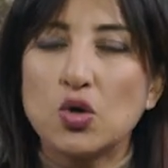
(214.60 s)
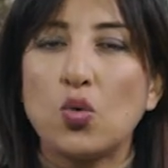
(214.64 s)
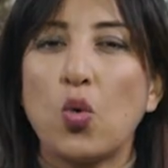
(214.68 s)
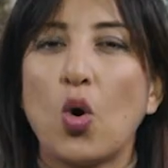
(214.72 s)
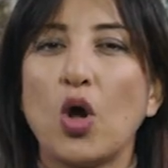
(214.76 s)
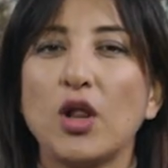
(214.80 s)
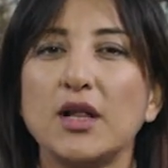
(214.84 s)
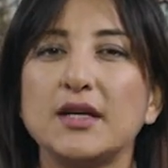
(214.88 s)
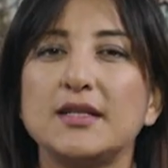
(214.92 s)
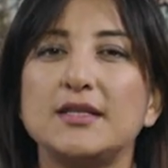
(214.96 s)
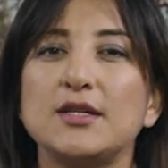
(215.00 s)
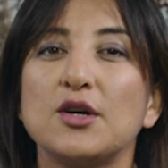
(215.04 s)

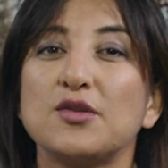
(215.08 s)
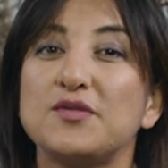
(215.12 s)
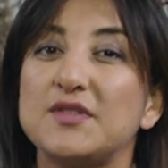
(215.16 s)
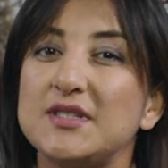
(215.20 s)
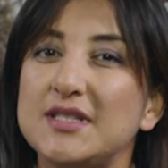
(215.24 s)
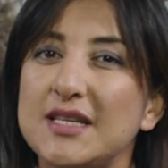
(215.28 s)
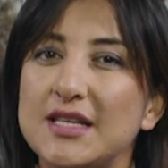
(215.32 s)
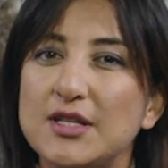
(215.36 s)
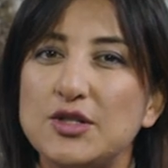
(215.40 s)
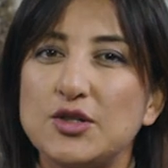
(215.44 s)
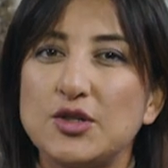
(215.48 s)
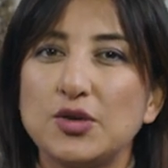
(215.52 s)
quality of
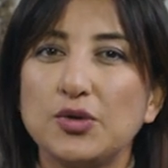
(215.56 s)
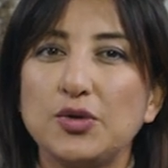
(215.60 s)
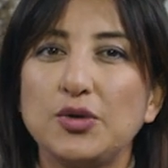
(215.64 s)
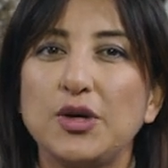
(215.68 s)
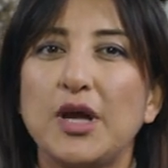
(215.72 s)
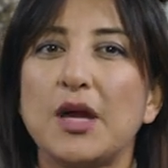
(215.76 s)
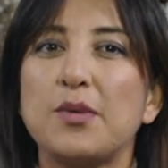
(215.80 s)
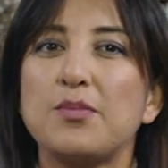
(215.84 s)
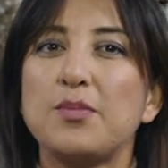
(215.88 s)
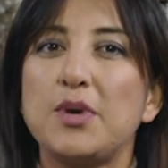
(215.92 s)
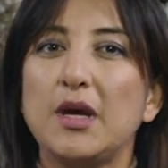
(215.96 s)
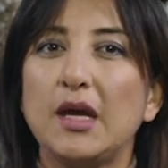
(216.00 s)
sisu
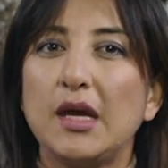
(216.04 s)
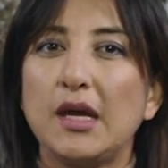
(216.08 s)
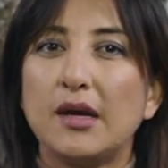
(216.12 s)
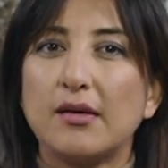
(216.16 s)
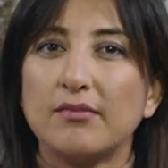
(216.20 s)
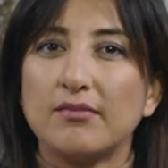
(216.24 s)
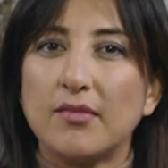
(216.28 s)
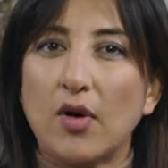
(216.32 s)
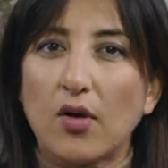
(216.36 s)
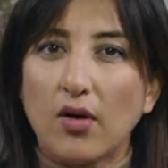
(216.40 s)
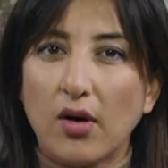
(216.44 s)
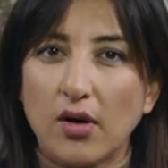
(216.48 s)
can be
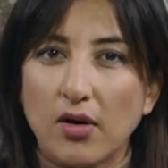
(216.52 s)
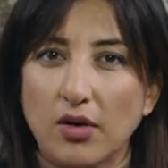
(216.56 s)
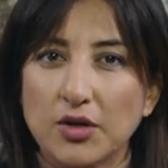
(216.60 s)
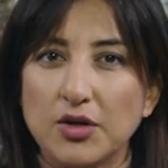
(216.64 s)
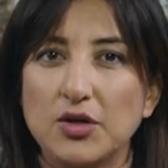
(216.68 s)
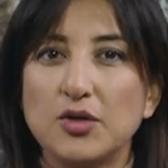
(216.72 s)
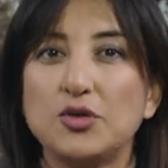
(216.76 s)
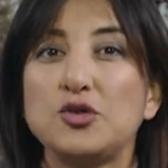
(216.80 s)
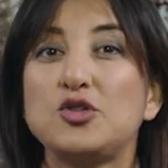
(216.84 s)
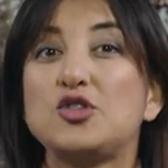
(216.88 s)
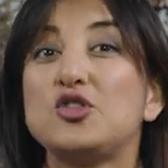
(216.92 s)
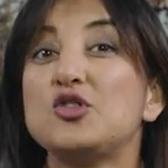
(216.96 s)

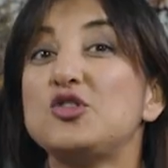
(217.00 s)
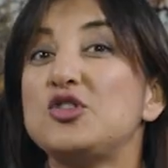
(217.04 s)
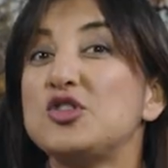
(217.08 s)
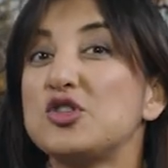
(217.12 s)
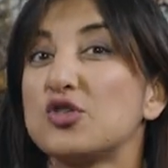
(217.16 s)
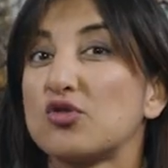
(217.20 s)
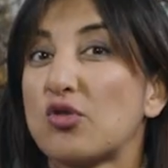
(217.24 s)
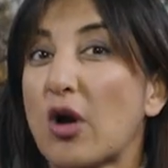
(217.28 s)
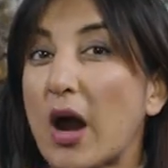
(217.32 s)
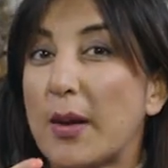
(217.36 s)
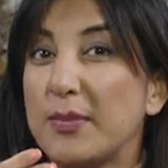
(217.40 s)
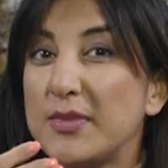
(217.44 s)
used to
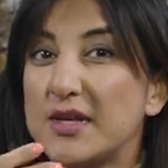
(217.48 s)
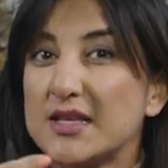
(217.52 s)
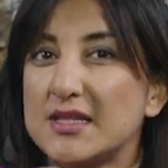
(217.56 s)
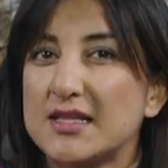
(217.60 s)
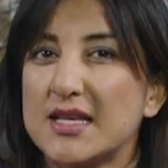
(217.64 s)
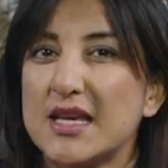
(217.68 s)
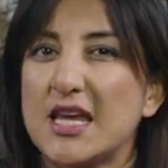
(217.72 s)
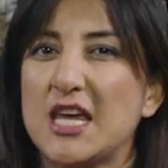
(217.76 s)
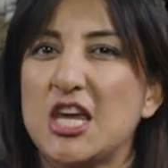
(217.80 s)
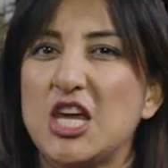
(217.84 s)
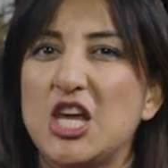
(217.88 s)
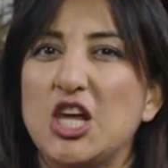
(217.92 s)
describe
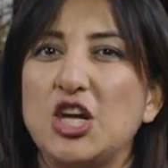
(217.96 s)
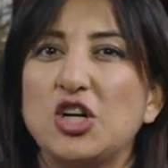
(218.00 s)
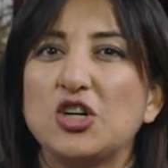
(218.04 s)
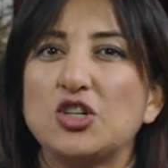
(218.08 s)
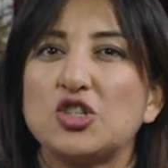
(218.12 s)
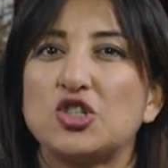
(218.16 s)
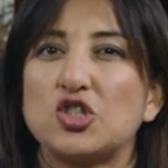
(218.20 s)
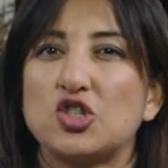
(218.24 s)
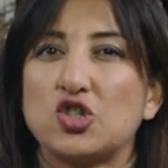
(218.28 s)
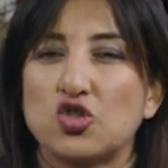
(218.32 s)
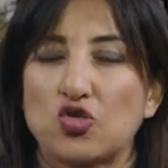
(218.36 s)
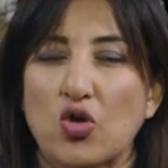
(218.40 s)
this inner
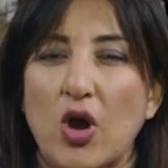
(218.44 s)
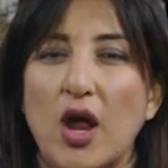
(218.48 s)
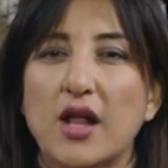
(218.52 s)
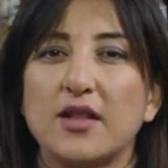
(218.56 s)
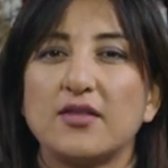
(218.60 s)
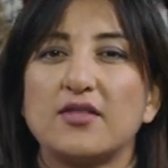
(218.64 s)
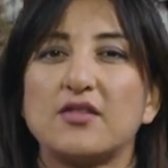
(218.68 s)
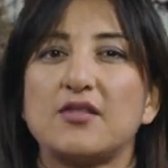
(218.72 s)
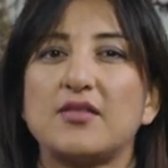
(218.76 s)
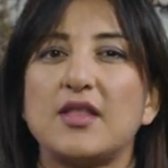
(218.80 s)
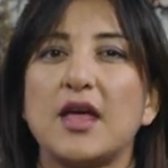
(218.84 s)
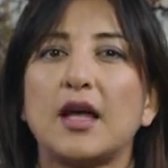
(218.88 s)

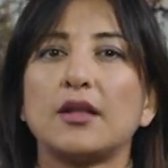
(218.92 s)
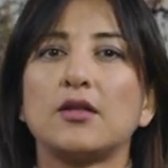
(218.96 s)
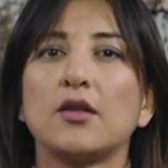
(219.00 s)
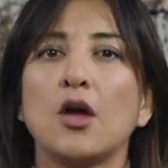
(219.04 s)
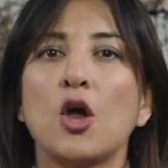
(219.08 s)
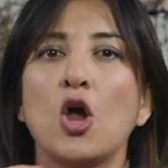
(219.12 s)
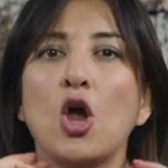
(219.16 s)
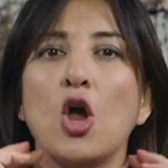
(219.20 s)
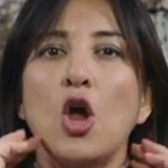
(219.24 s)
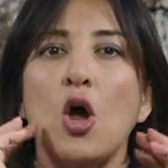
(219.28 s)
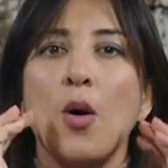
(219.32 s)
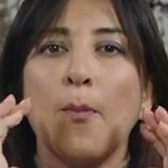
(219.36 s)
strength that
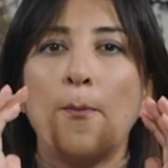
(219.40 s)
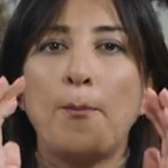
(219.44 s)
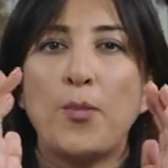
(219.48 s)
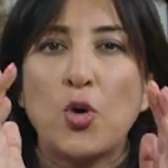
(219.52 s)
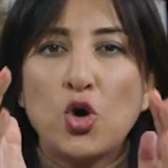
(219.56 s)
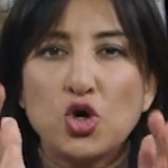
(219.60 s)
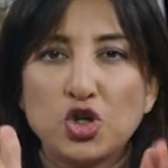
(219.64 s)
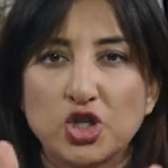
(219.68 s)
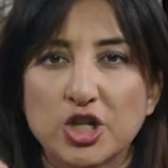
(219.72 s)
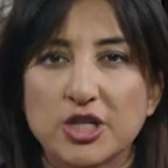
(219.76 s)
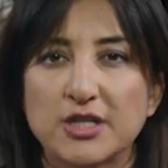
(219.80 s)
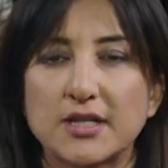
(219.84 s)

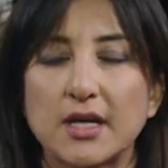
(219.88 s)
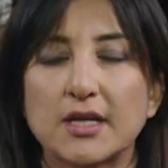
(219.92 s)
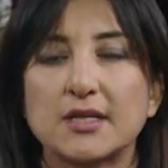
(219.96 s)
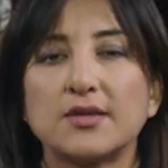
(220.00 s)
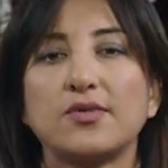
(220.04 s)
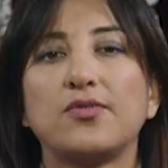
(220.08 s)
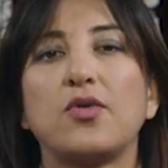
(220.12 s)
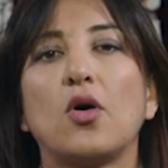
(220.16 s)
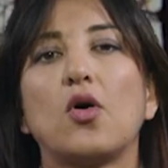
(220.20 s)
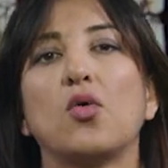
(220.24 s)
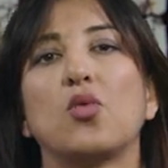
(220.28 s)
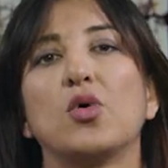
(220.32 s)
pushes us
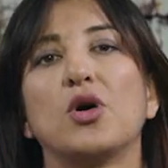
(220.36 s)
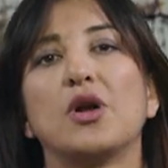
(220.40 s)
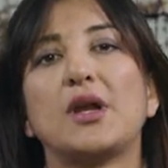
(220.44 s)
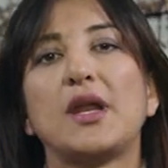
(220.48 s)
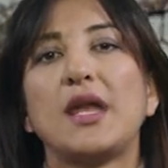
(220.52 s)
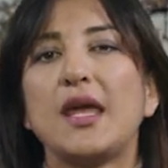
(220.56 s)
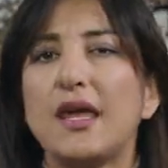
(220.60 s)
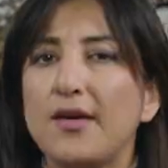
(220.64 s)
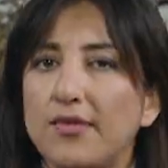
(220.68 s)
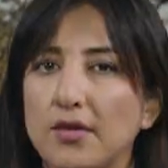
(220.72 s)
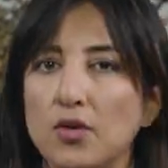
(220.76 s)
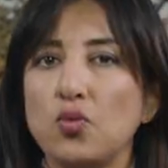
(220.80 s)
forward
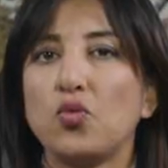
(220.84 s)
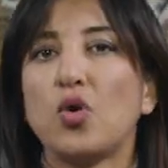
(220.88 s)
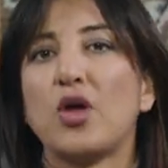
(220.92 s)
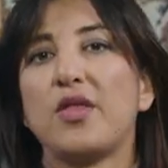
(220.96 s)
even